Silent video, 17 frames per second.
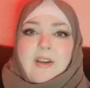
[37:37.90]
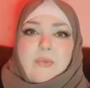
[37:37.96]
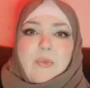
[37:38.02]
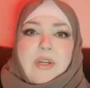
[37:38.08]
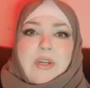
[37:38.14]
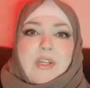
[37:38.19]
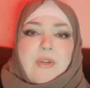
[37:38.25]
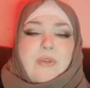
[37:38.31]

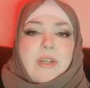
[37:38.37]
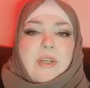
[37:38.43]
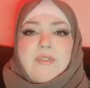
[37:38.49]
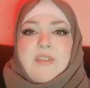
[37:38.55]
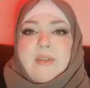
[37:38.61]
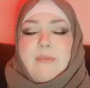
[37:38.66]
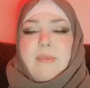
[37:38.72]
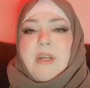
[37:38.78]
When you love
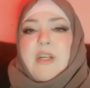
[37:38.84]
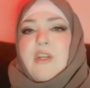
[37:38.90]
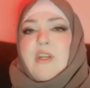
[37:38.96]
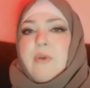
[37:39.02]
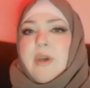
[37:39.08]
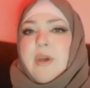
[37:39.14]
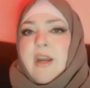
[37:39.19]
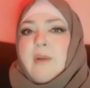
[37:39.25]
somebody,
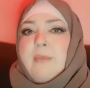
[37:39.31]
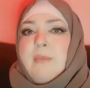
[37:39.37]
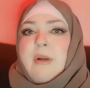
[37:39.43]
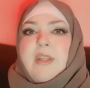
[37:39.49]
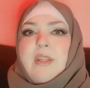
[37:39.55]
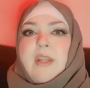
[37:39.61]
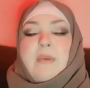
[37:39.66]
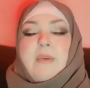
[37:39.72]
you care
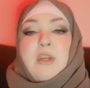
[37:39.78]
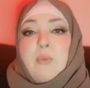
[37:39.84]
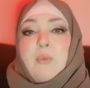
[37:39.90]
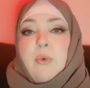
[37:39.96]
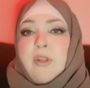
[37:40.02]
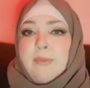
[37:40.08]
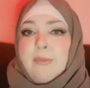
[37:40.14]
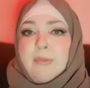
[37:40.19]
about them and you
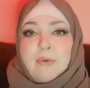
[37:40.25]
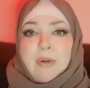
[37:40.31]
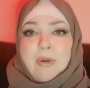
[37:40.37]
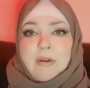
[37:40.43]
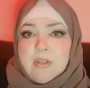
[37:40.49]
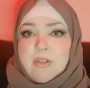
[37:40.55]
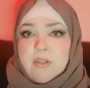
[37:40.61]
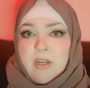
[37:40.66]
want them
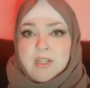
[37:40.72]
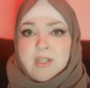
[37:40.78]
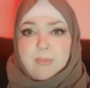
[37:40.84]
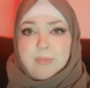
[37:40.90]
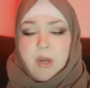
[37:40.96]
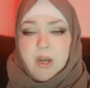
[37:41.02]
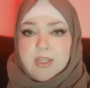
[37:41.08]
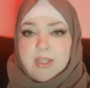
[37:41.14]
around as long as
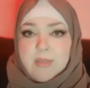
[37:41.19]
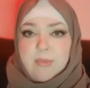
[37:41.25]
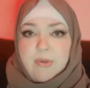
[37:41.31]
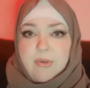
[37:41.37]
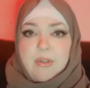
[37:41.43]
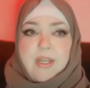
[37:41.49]
possible.